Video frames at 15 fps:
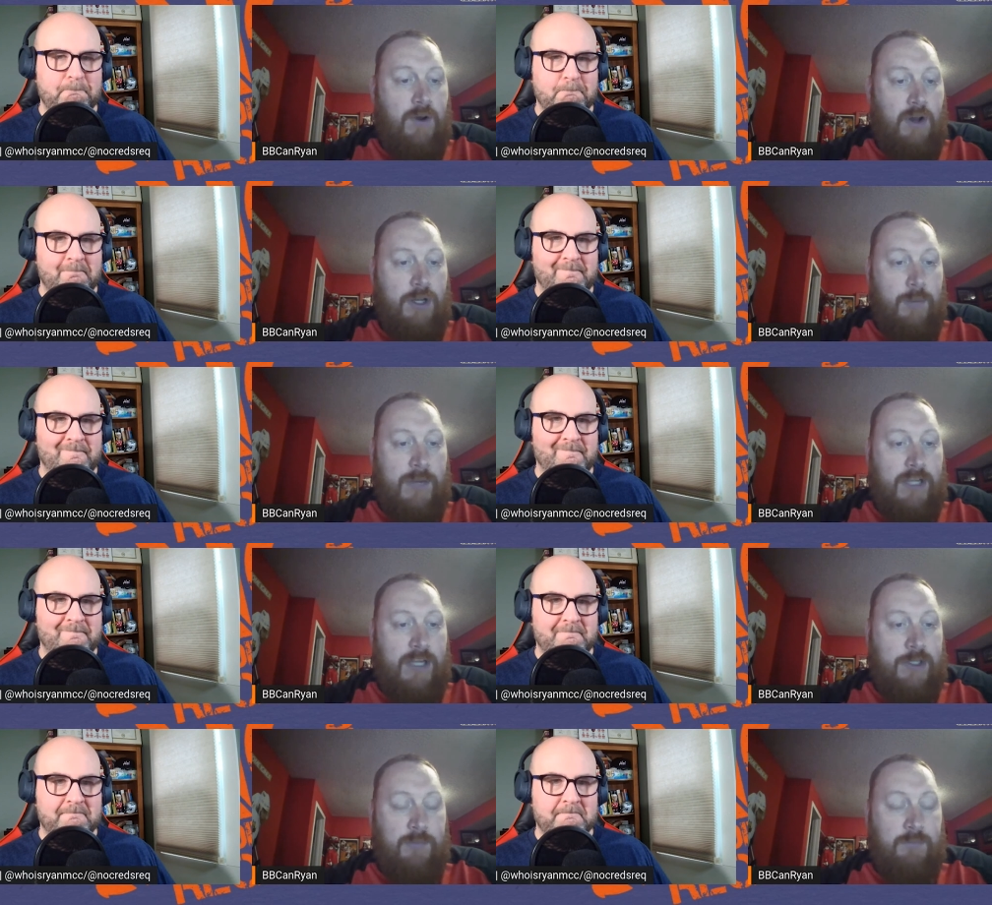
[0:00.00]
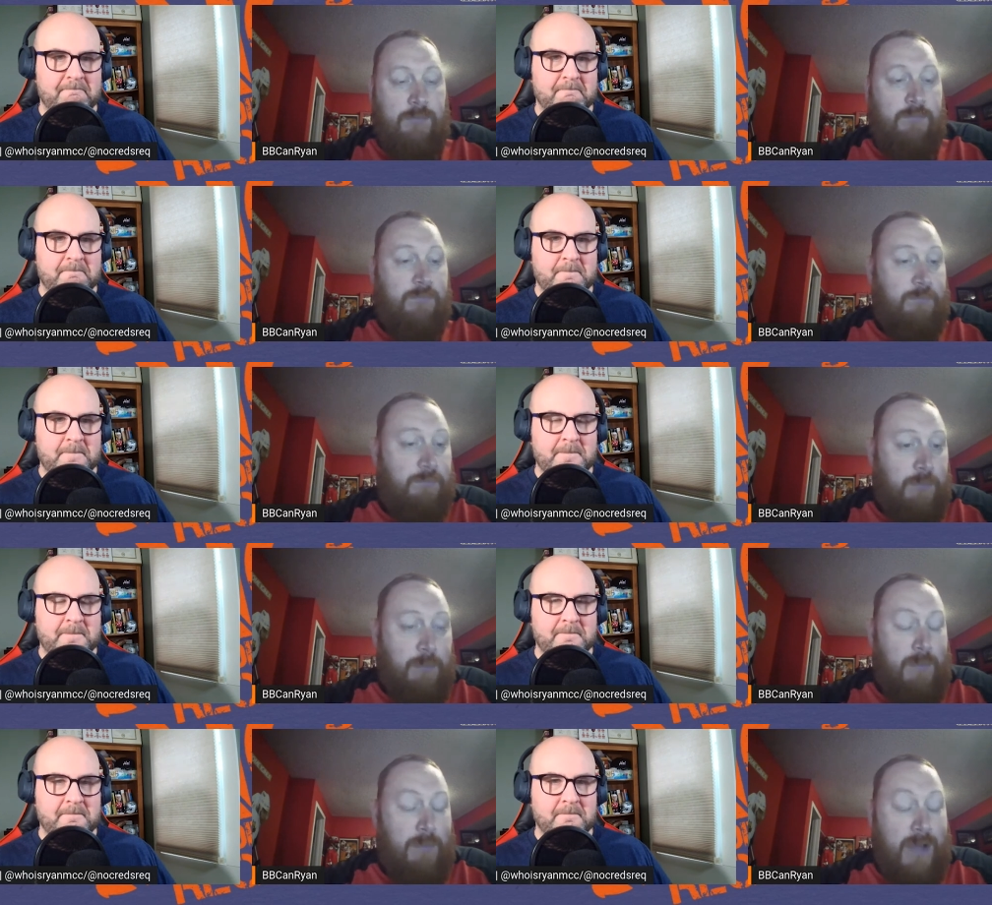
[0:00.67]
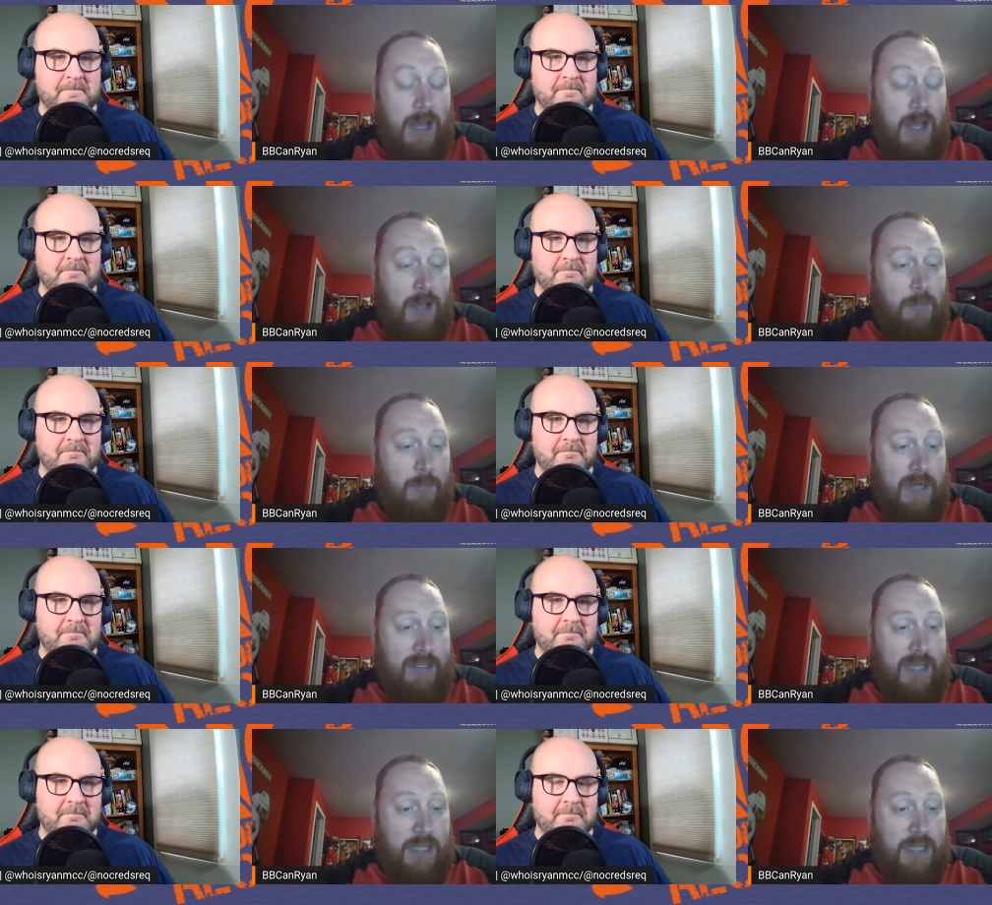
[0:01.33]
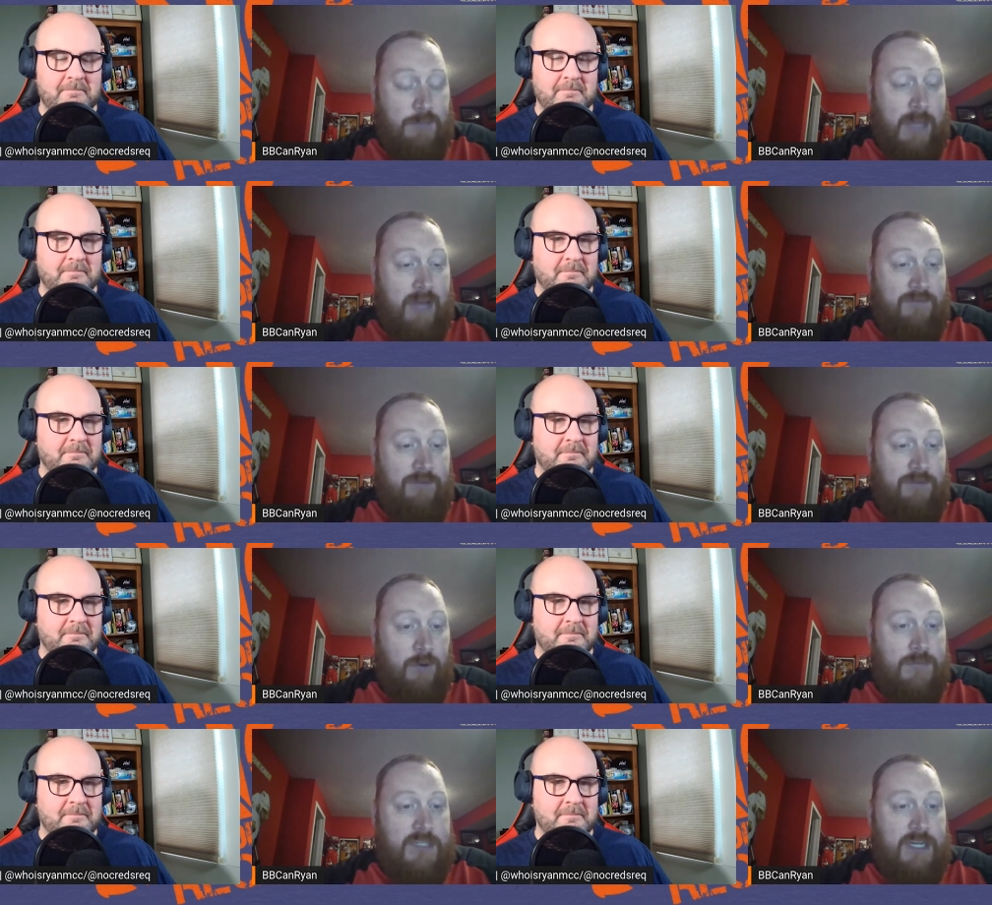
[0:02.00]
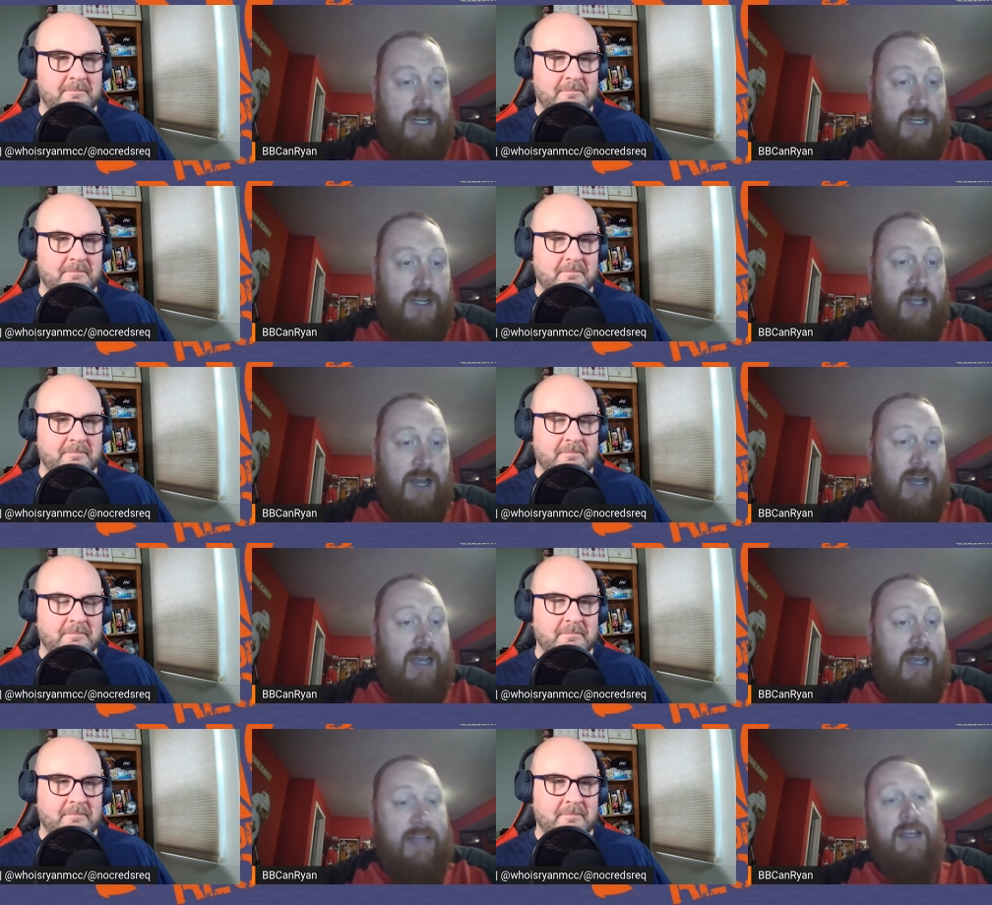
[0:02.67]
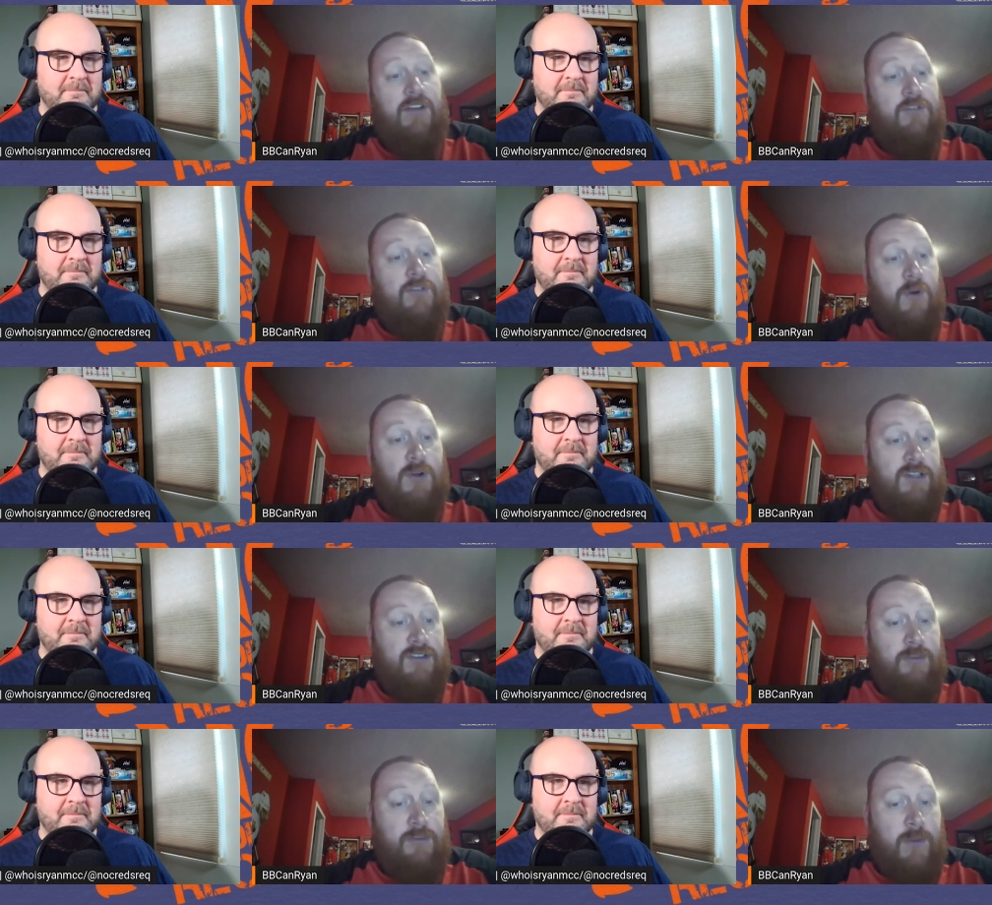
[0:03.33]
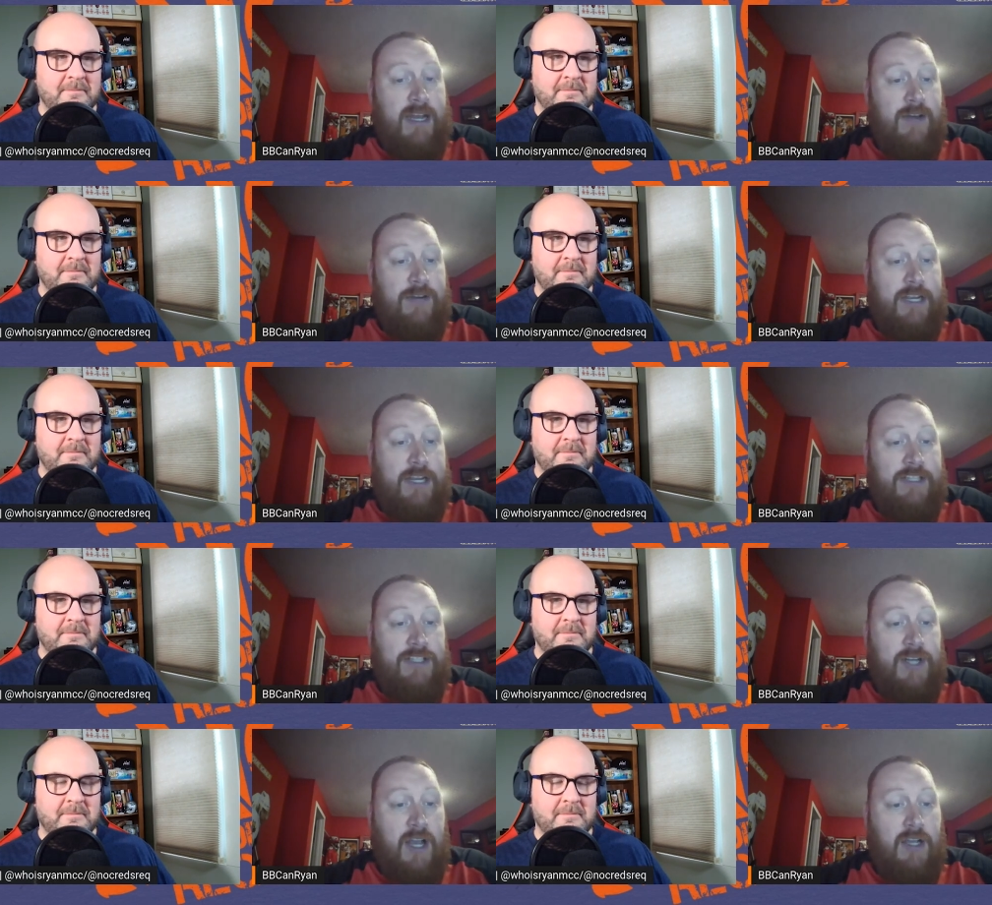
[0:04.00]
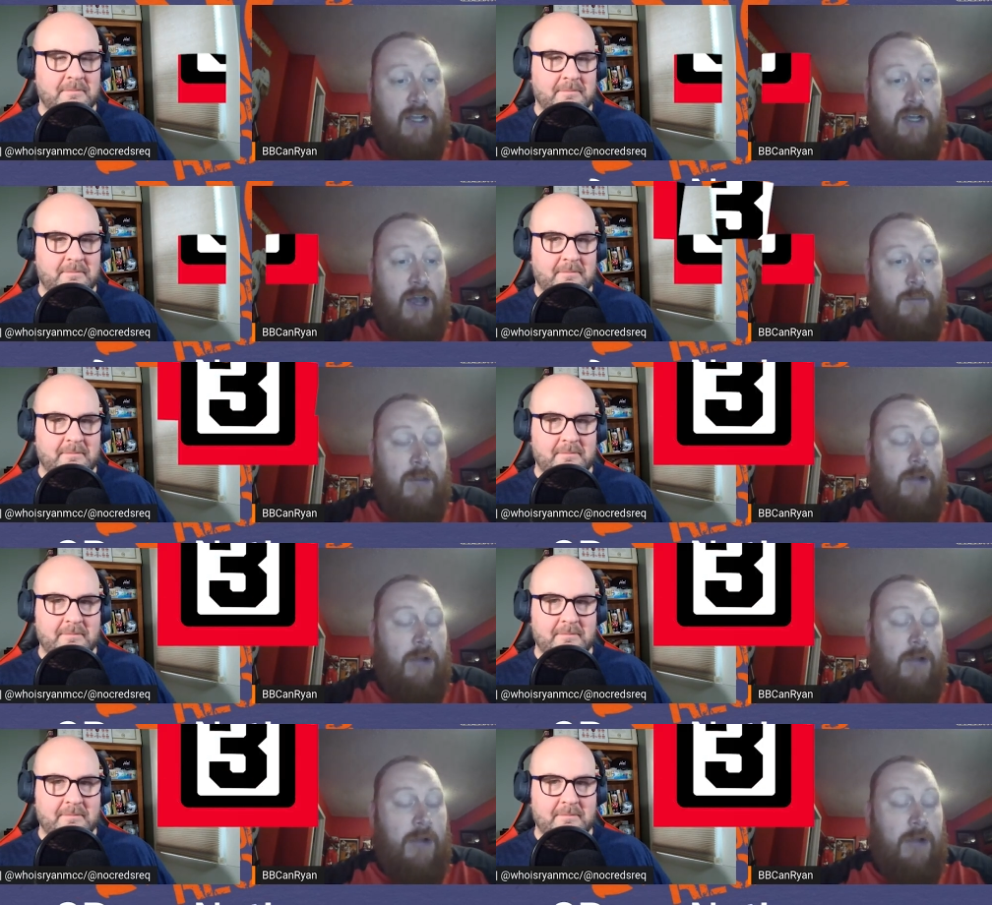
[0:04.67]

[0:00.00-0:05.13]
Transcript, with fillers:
Speaker 1: on all your major podcast platforms. And then, of course, at 3downnation.com,